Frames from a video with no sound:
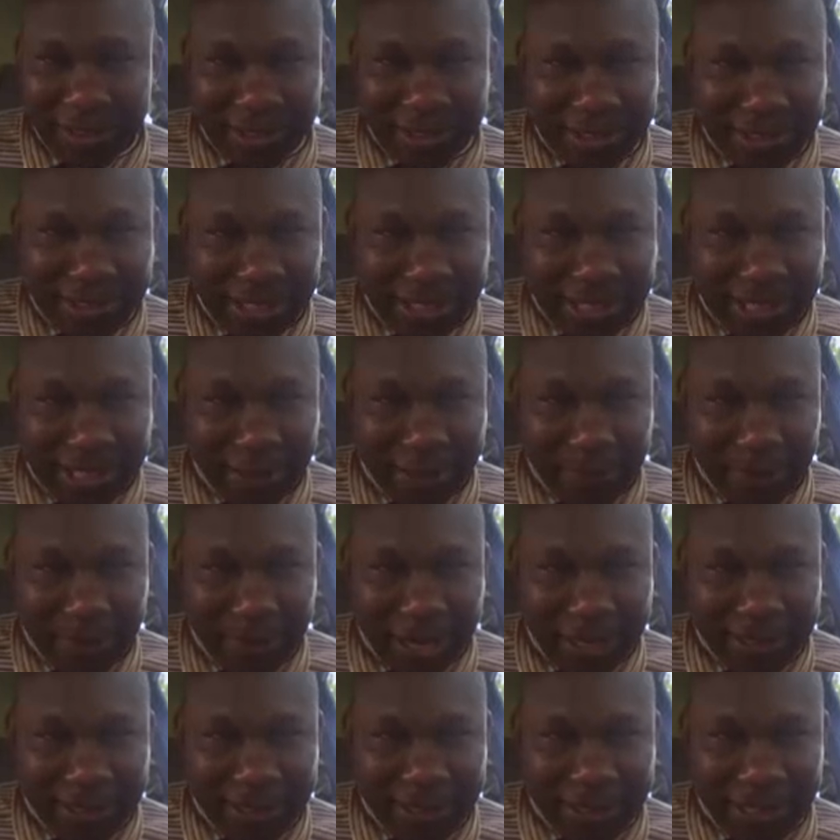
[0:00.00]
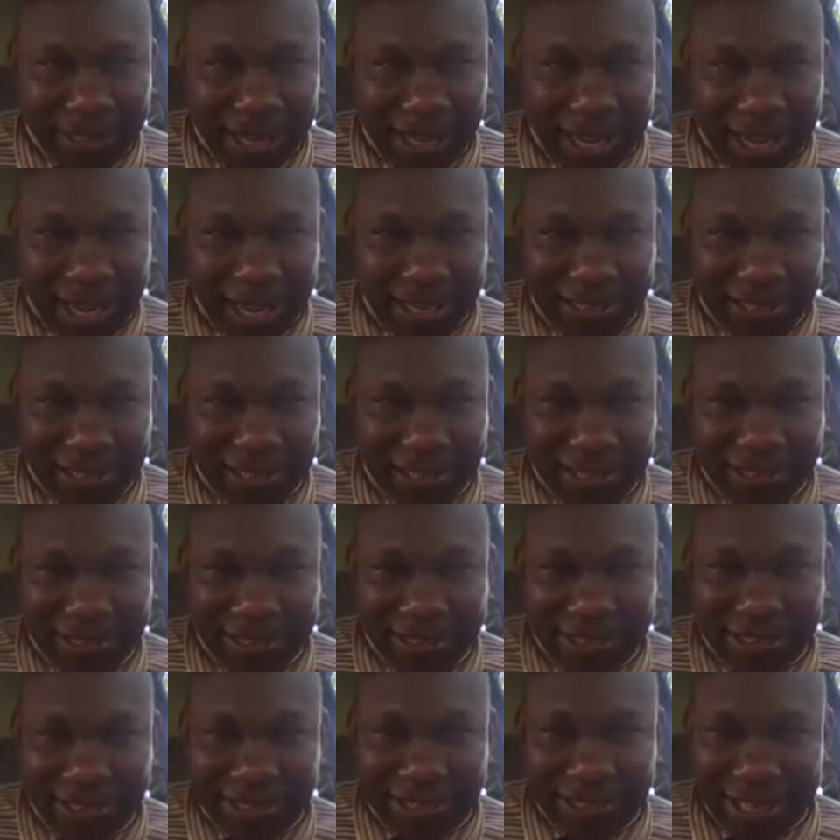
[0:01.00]
sticky bars, and
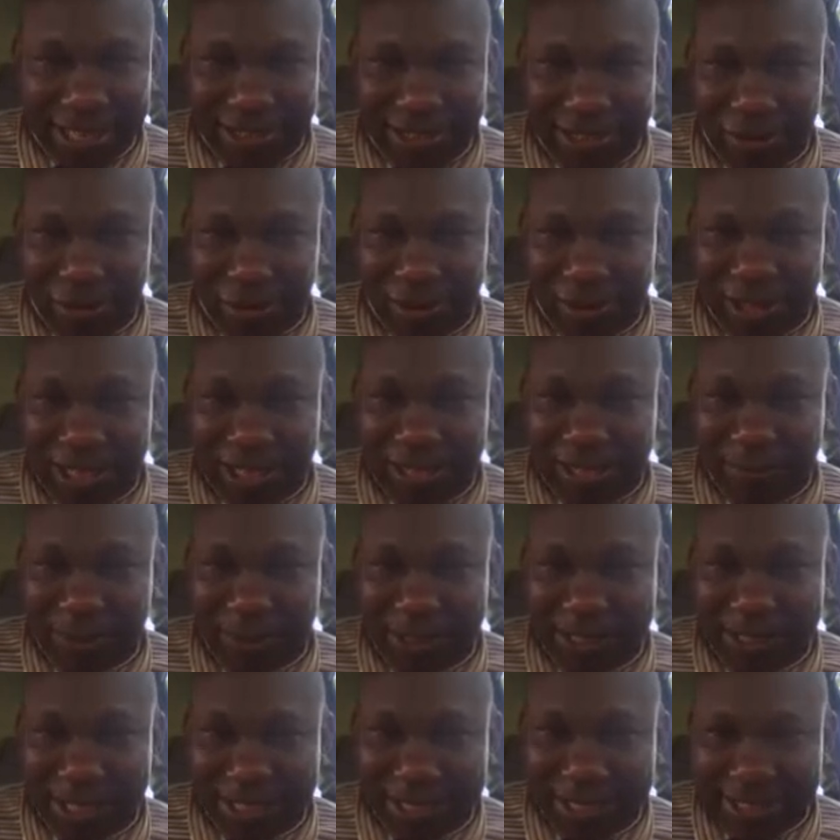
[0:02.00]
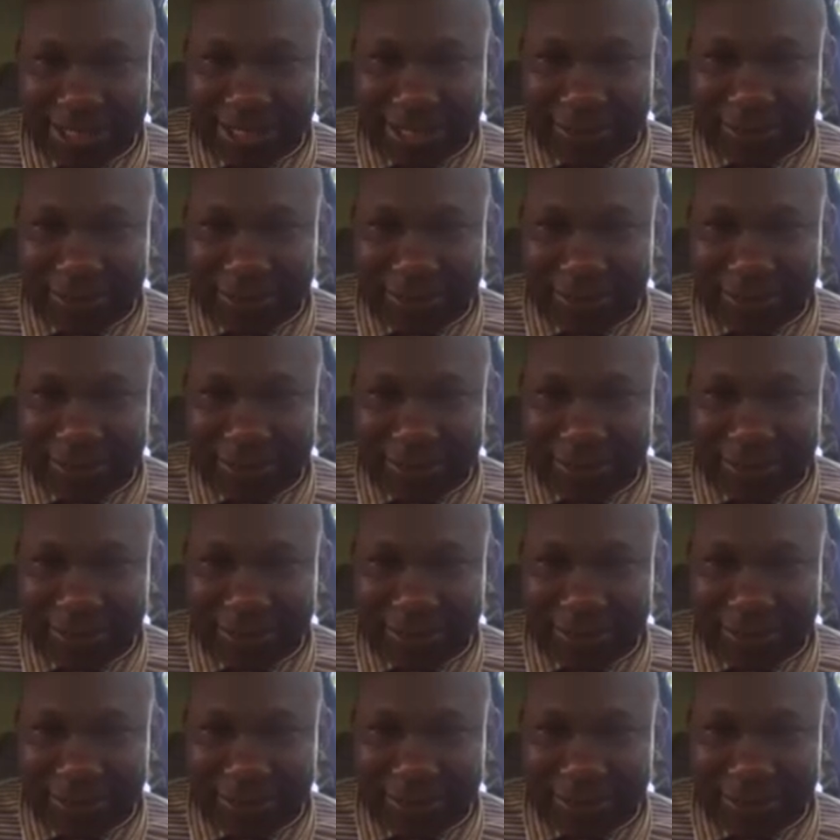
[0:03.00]
send unlimited